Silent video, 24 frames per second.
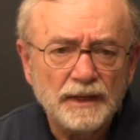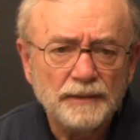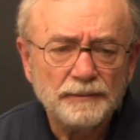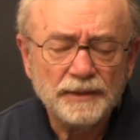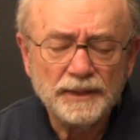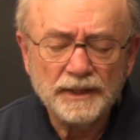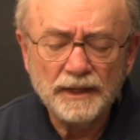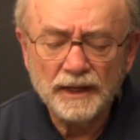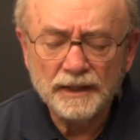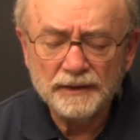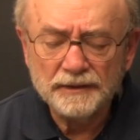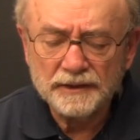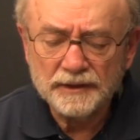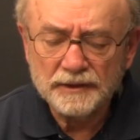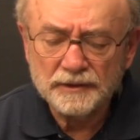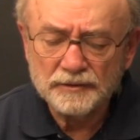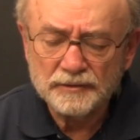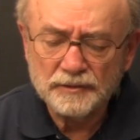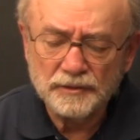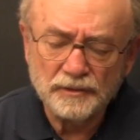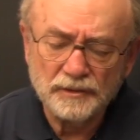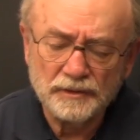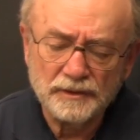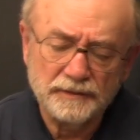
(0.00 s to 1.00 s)
Beyond the
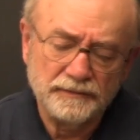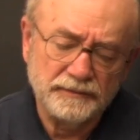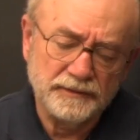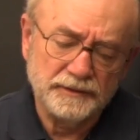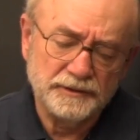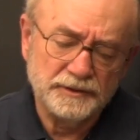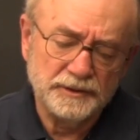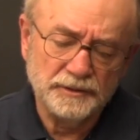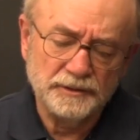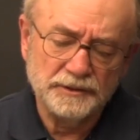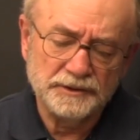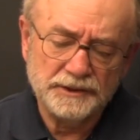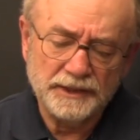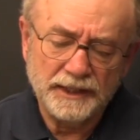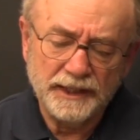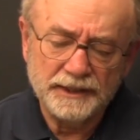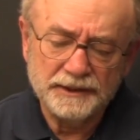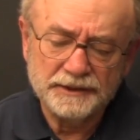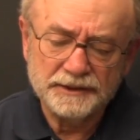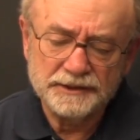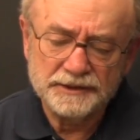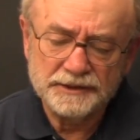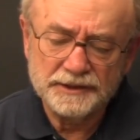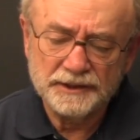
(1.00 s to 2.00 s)
control of the Jewish
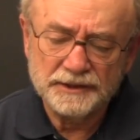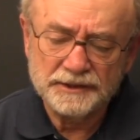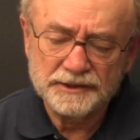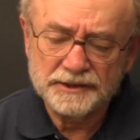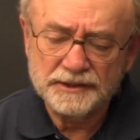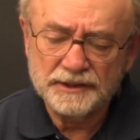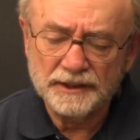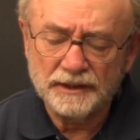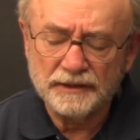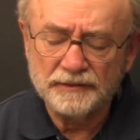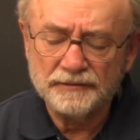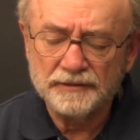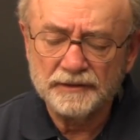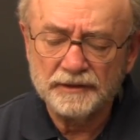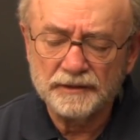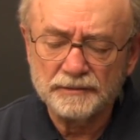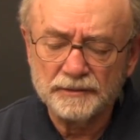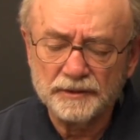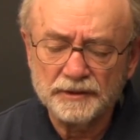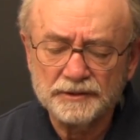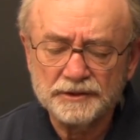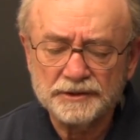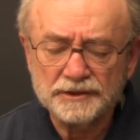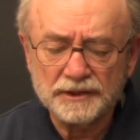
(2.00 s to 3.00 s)
agency itself, there
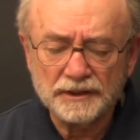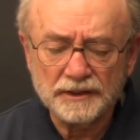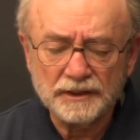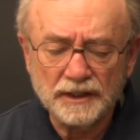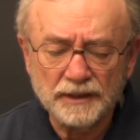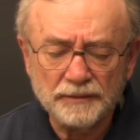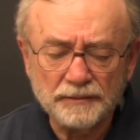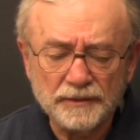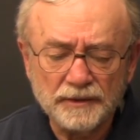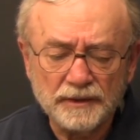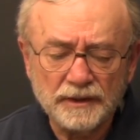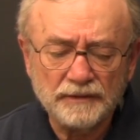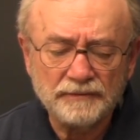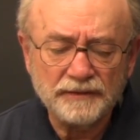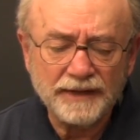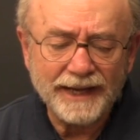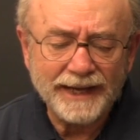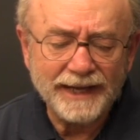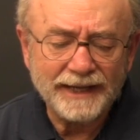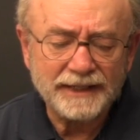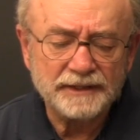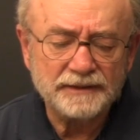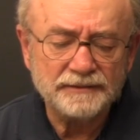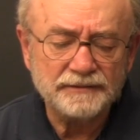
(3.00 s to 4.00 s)
emerged a number of
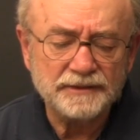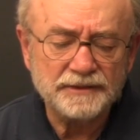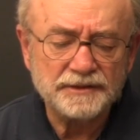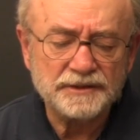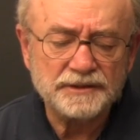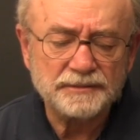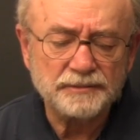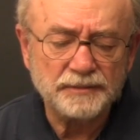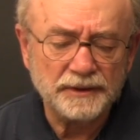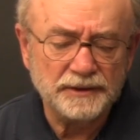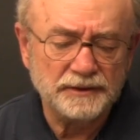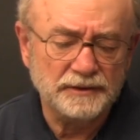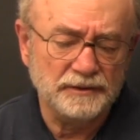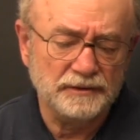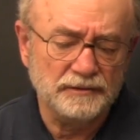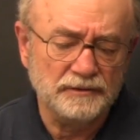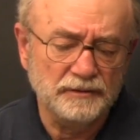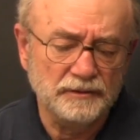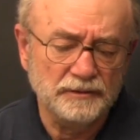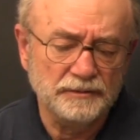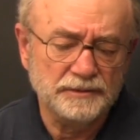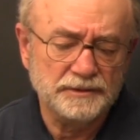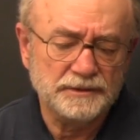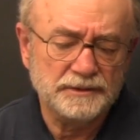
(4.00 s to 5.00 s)
activist splinter
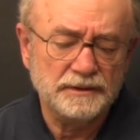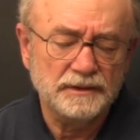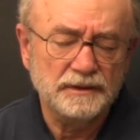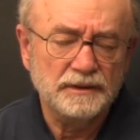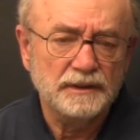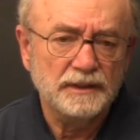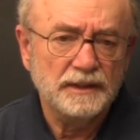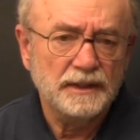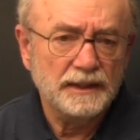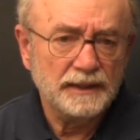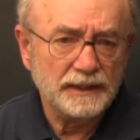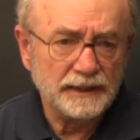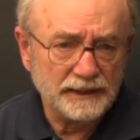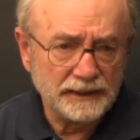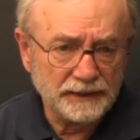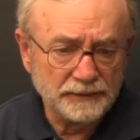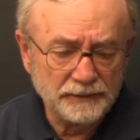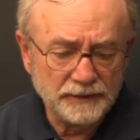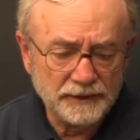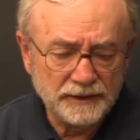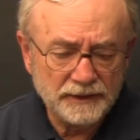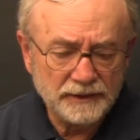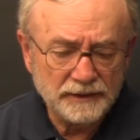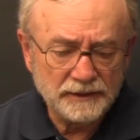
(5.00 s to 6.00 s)
groups,
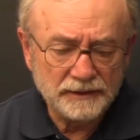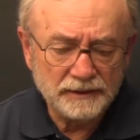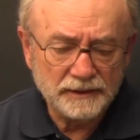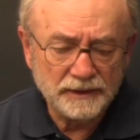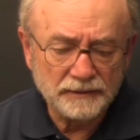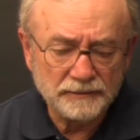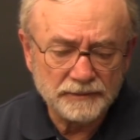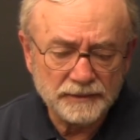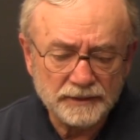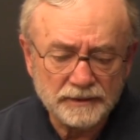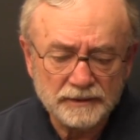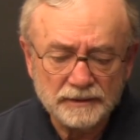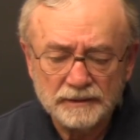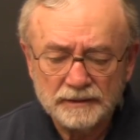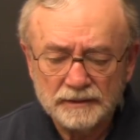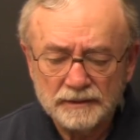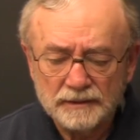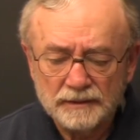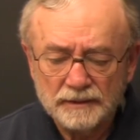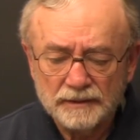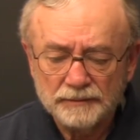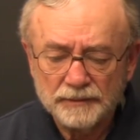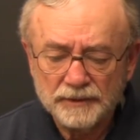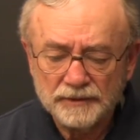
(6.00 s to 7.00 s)
limited in number
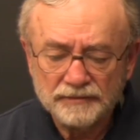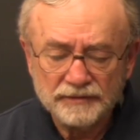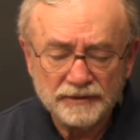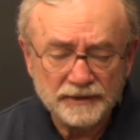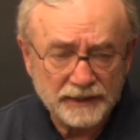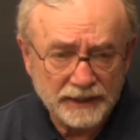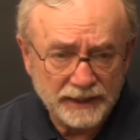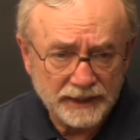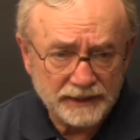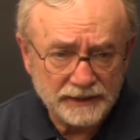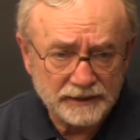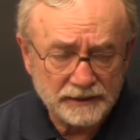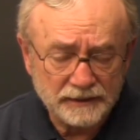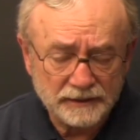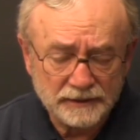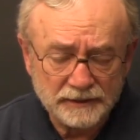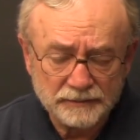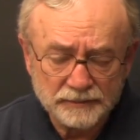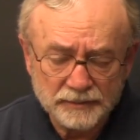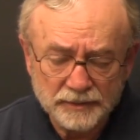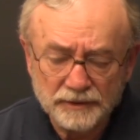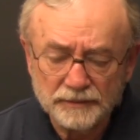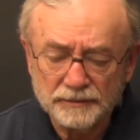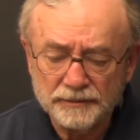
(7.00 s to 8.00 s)
but fanatical
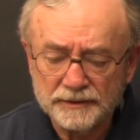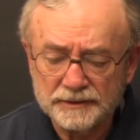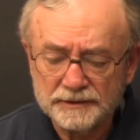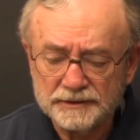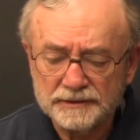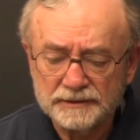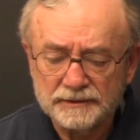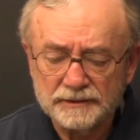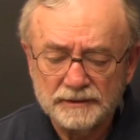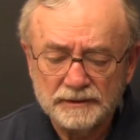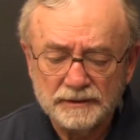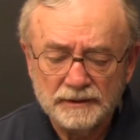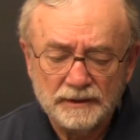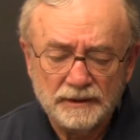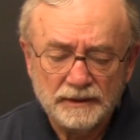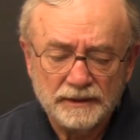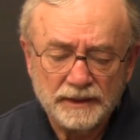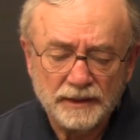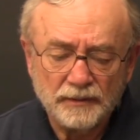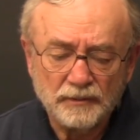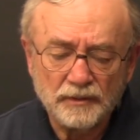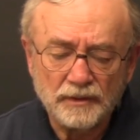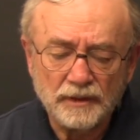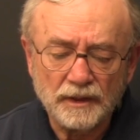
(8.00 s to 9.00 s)
in purpose,
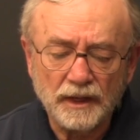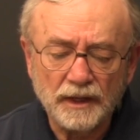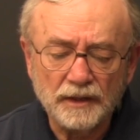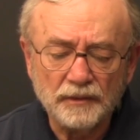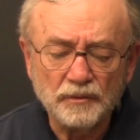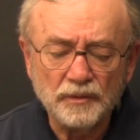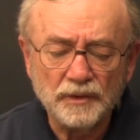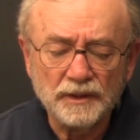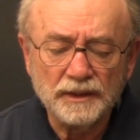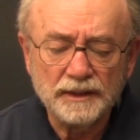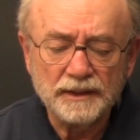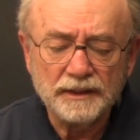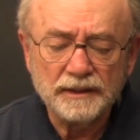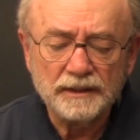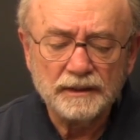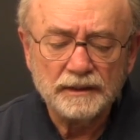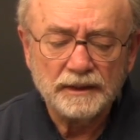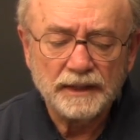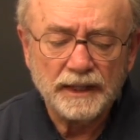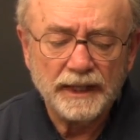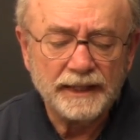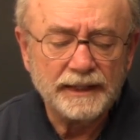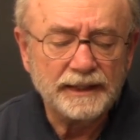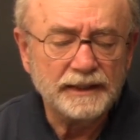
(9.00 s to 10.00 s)
that were unwilling
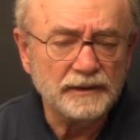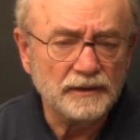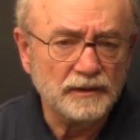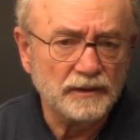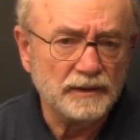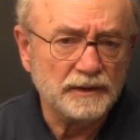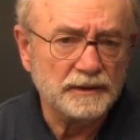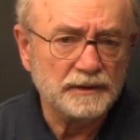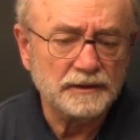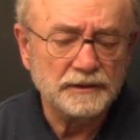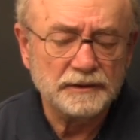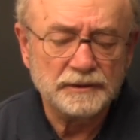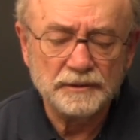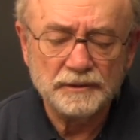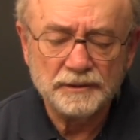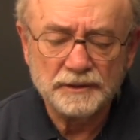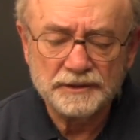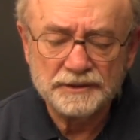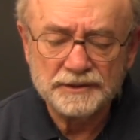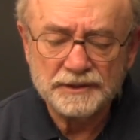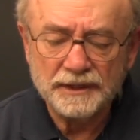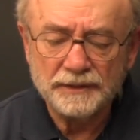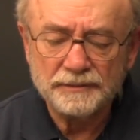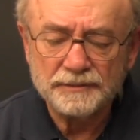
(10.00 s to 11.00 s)
any longer to
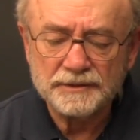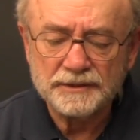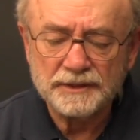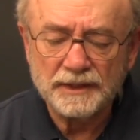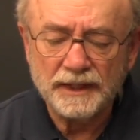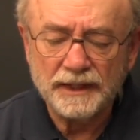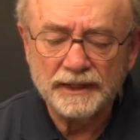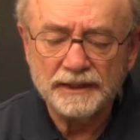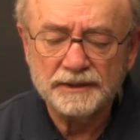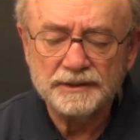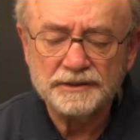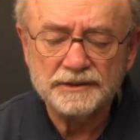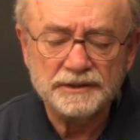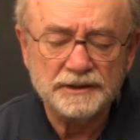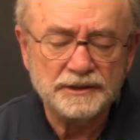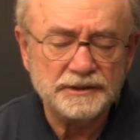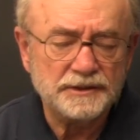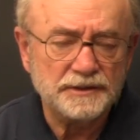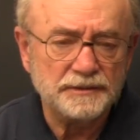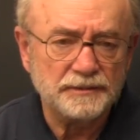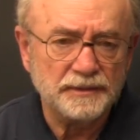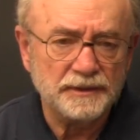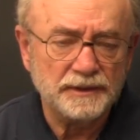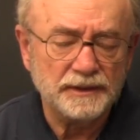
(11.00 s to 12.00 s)
accept Zionist
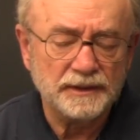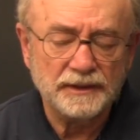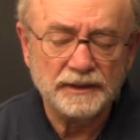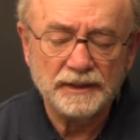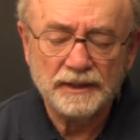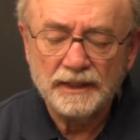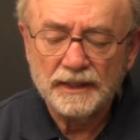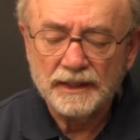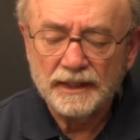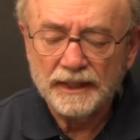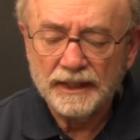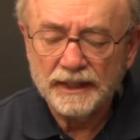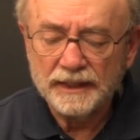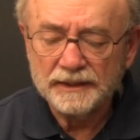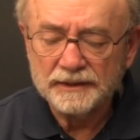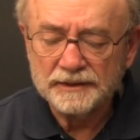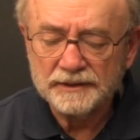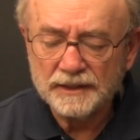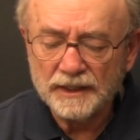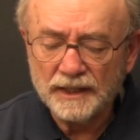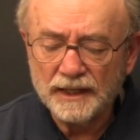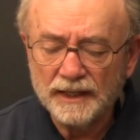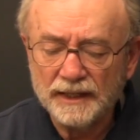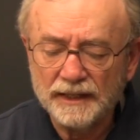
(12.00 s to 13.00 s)
discipline at a
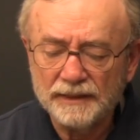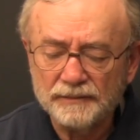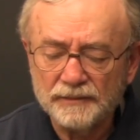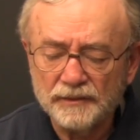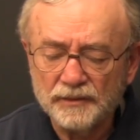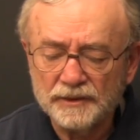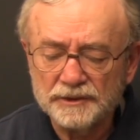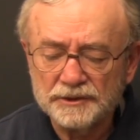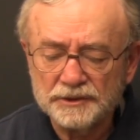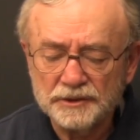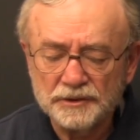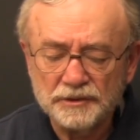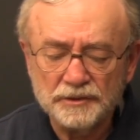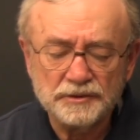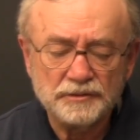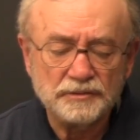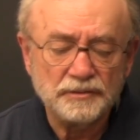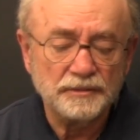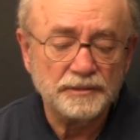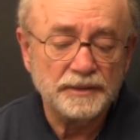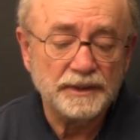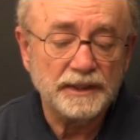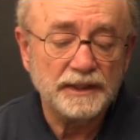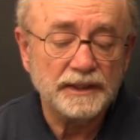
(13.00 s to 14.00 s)
time when Jews
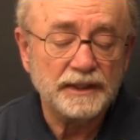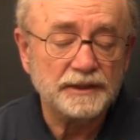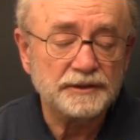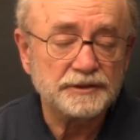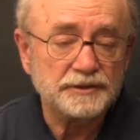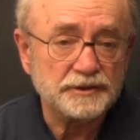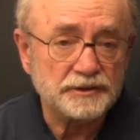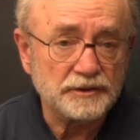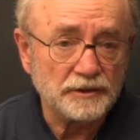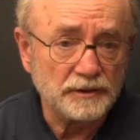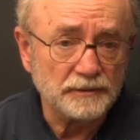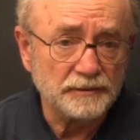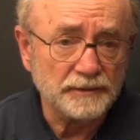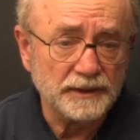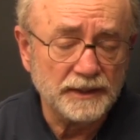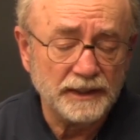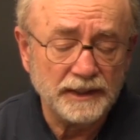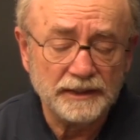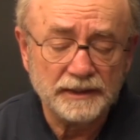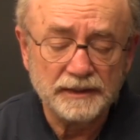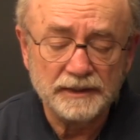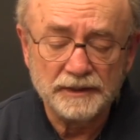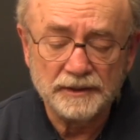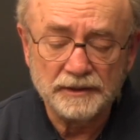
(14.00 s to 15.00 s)
were being
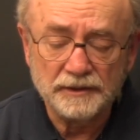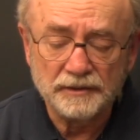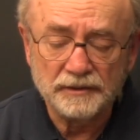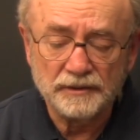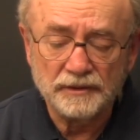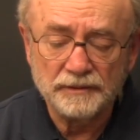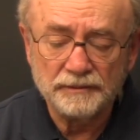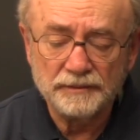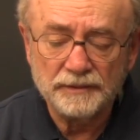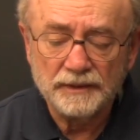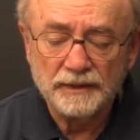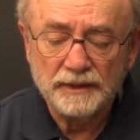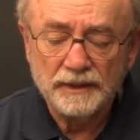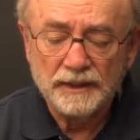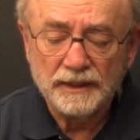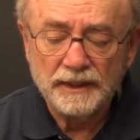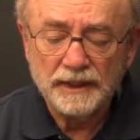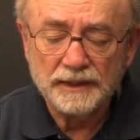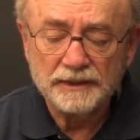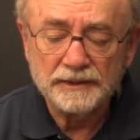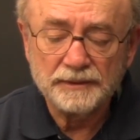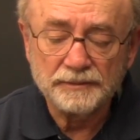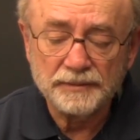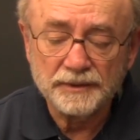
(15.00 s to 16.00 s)
exterminated in Europe
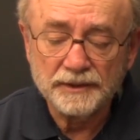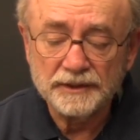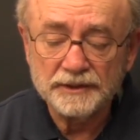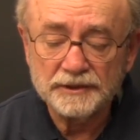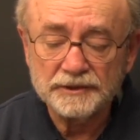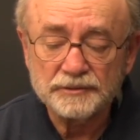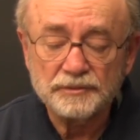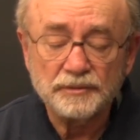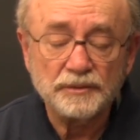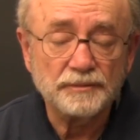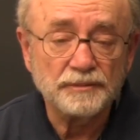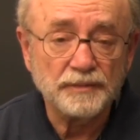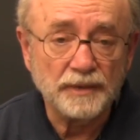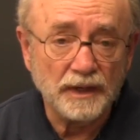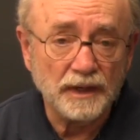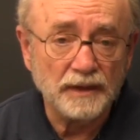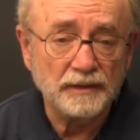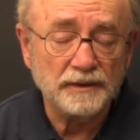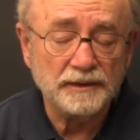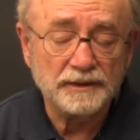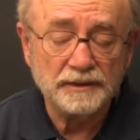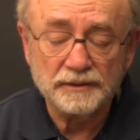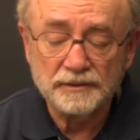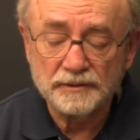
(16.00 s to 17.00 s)
and the British were
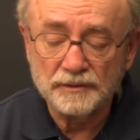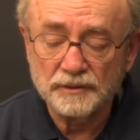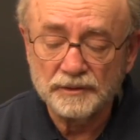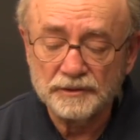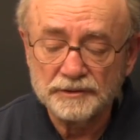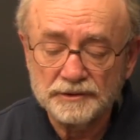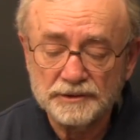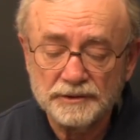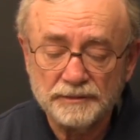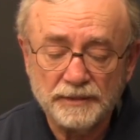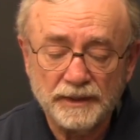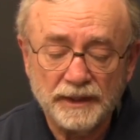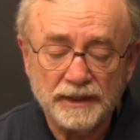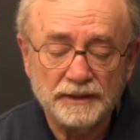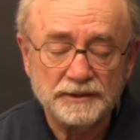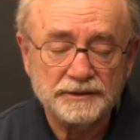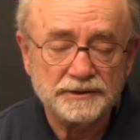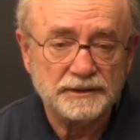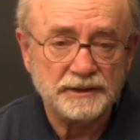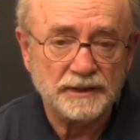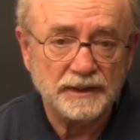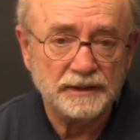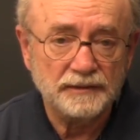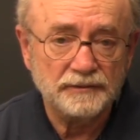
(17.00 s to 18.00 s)
barring the doors to
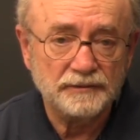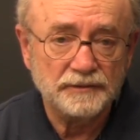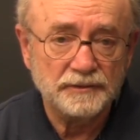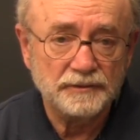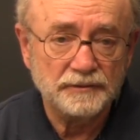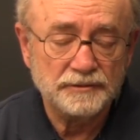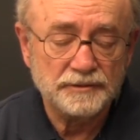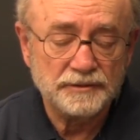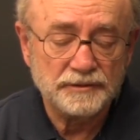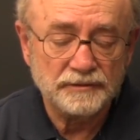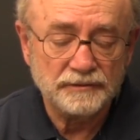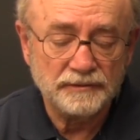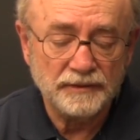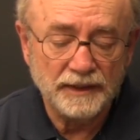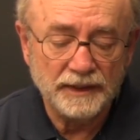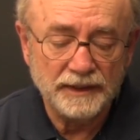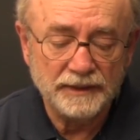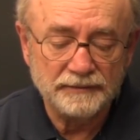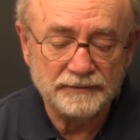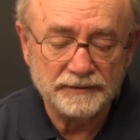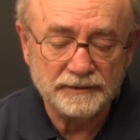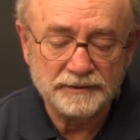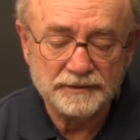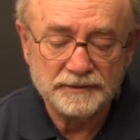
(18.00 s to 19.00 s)
Palestine to
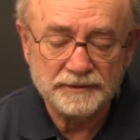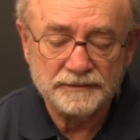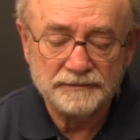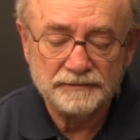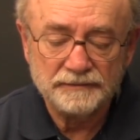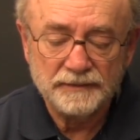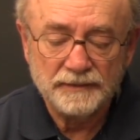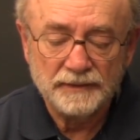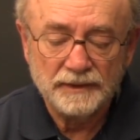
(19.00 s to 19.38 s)
survivors.